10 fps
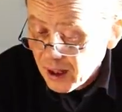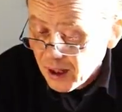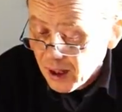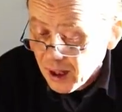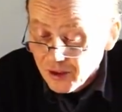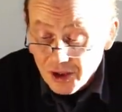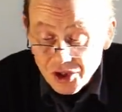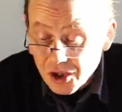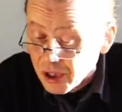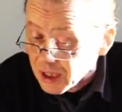The
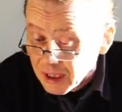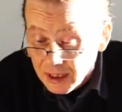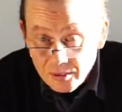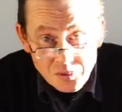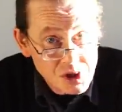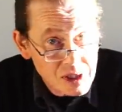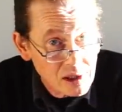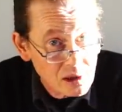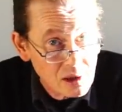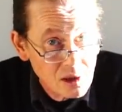selenium
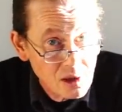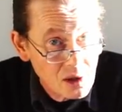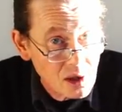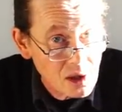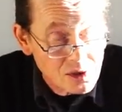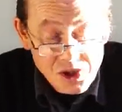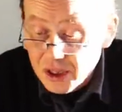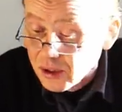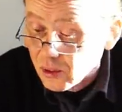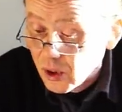cell
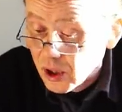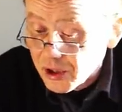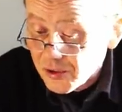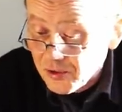still works